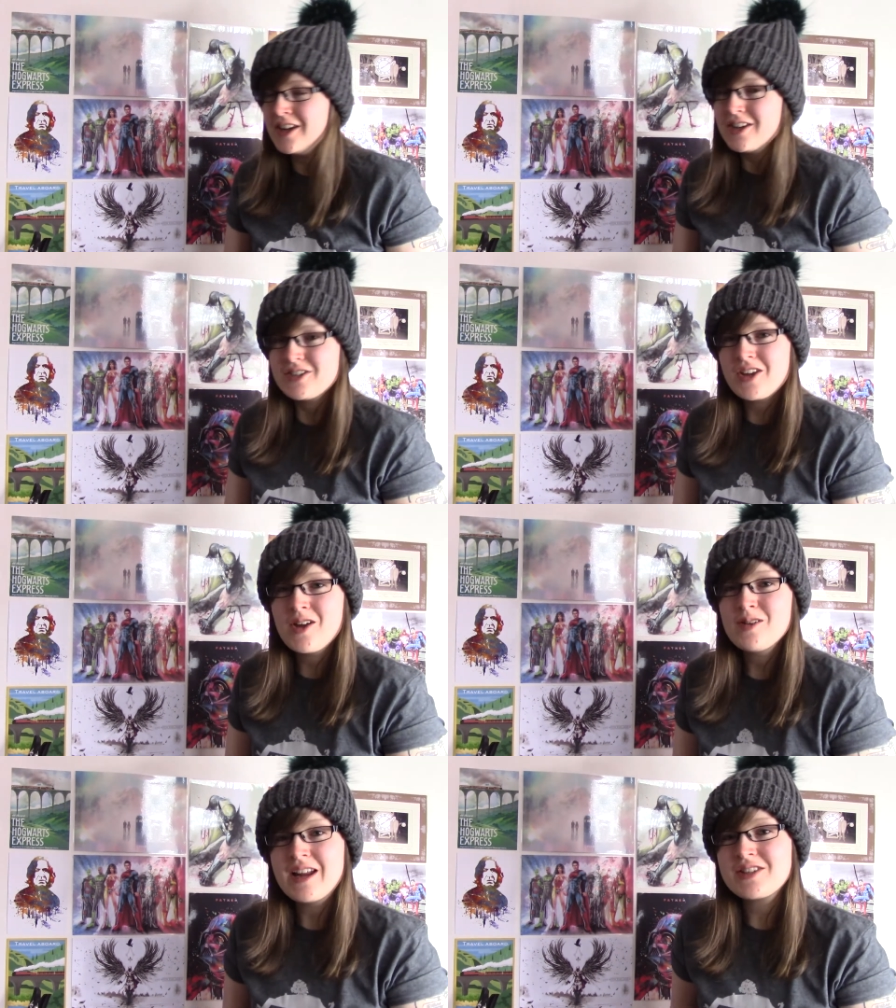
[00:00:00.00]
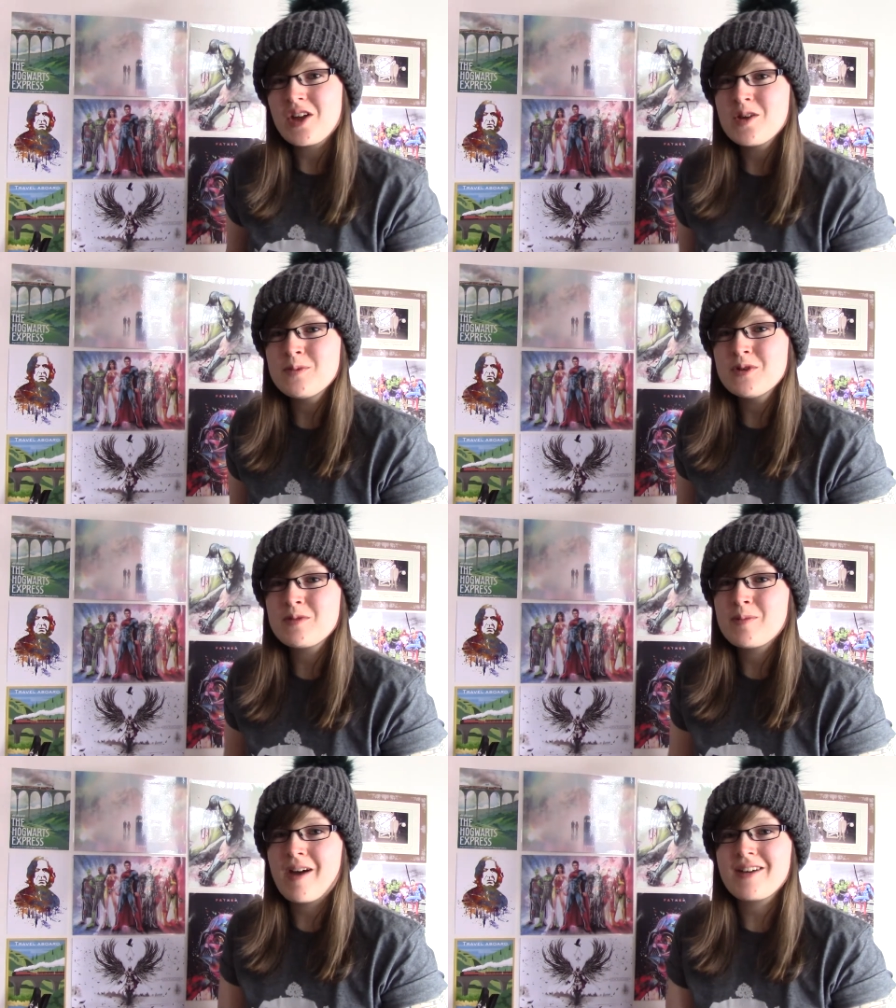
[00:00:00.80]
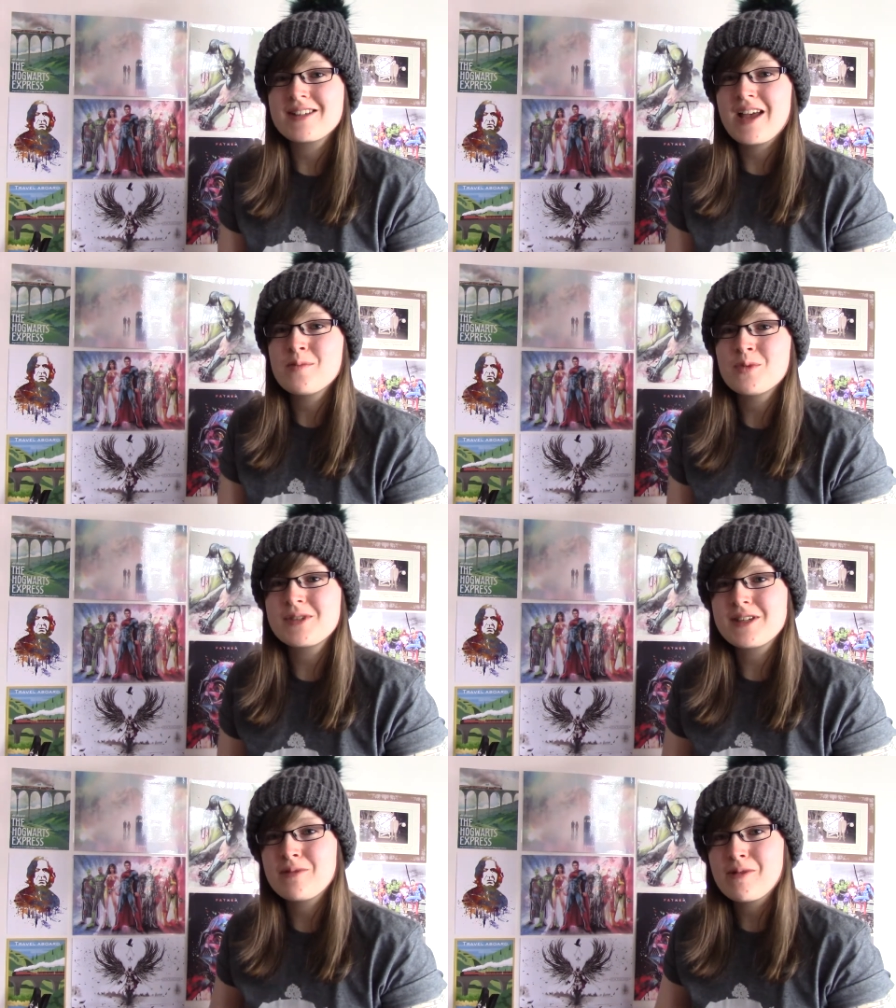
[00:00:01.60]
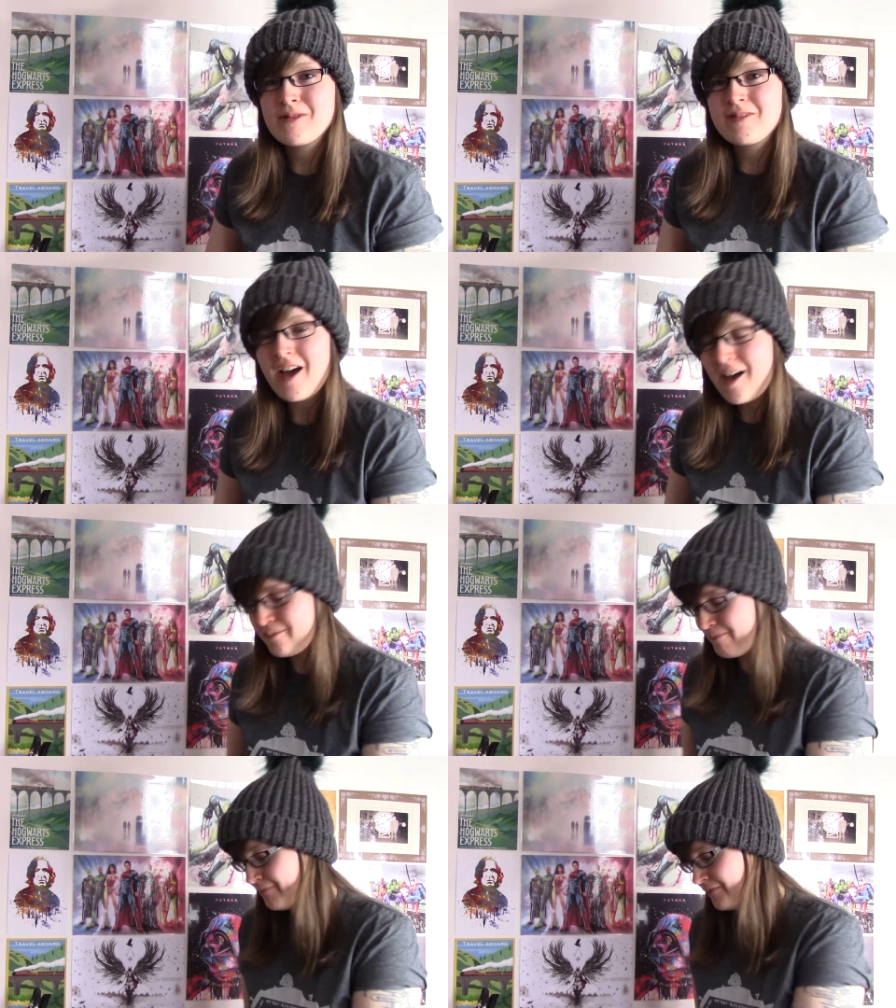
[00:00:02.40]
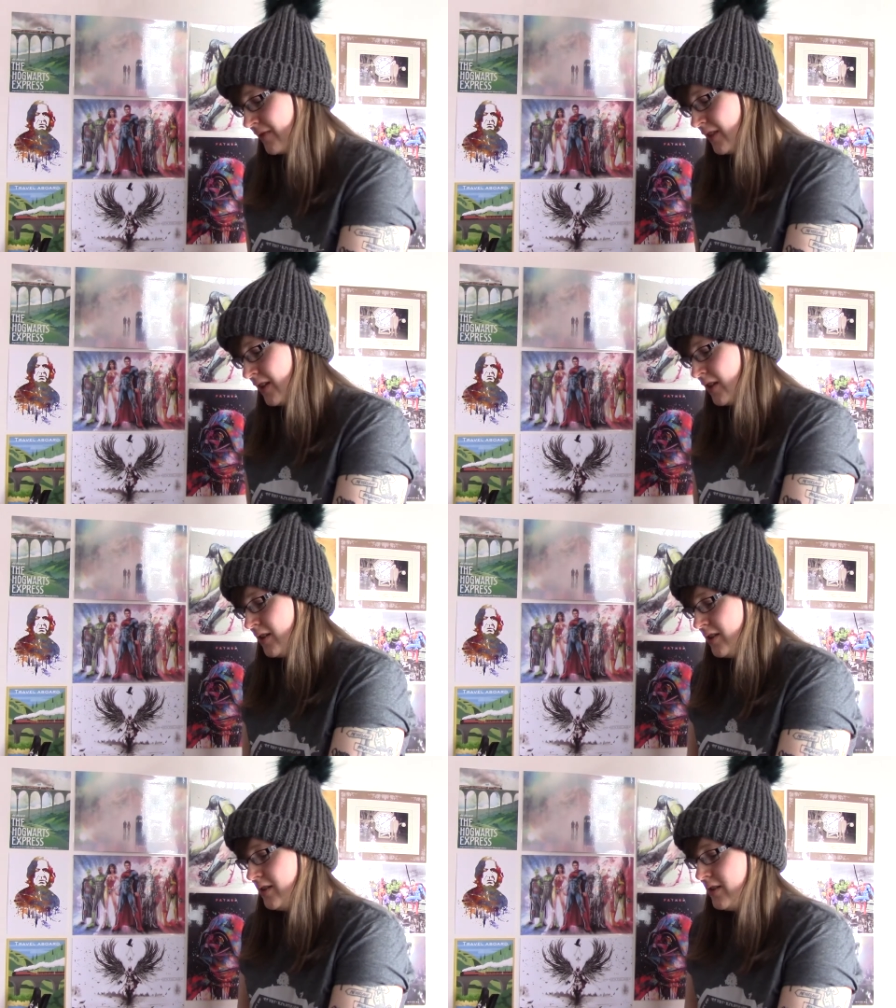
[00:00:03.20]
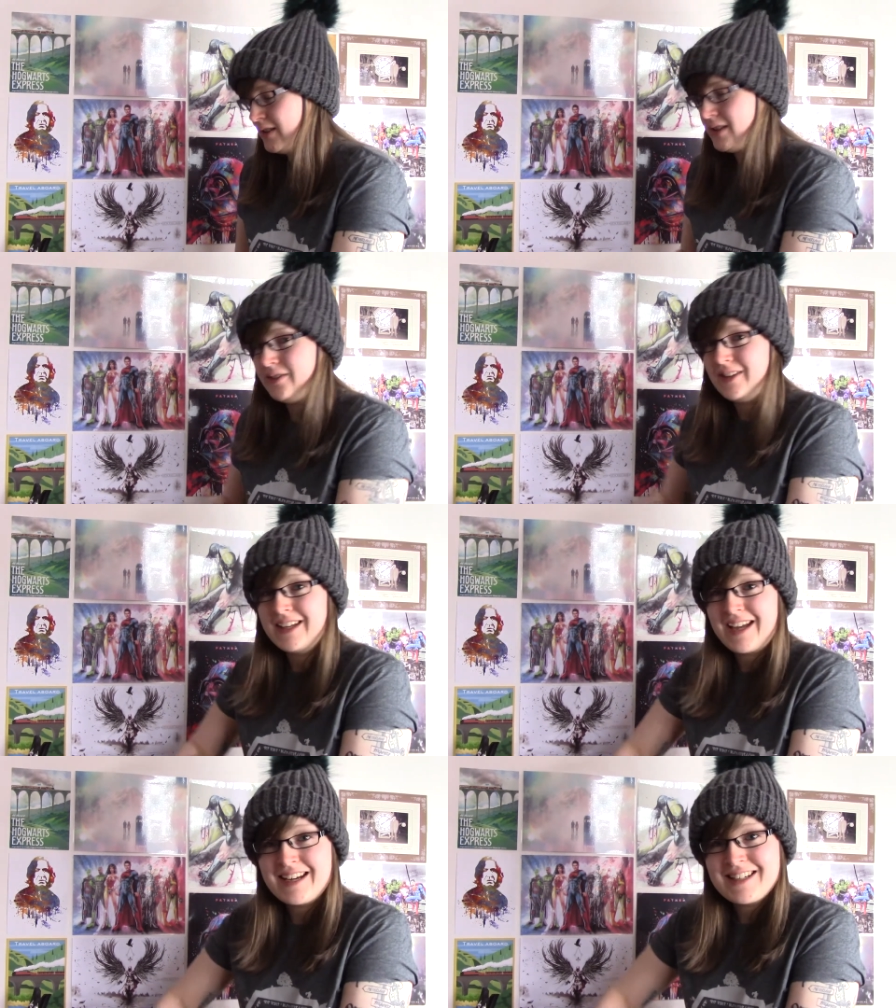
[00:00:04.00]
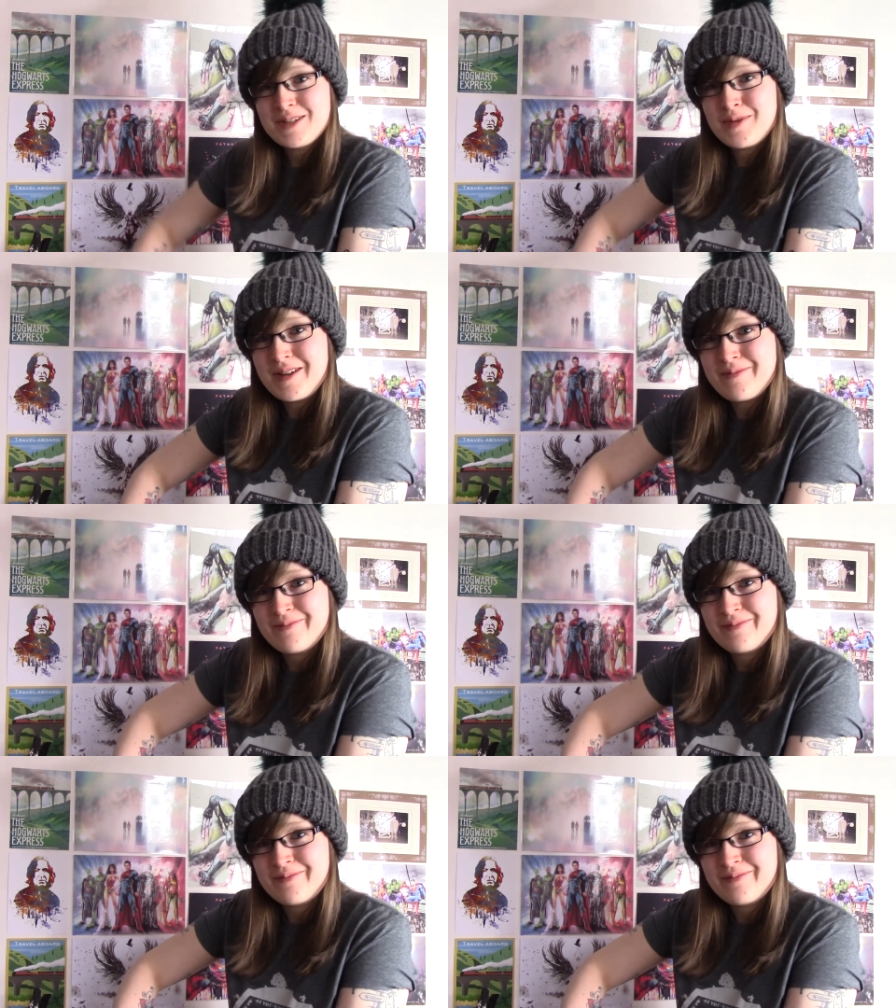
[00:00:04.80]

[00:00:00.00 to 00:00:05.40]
So let's open up the box and we'll see what we've got. If you can get into it.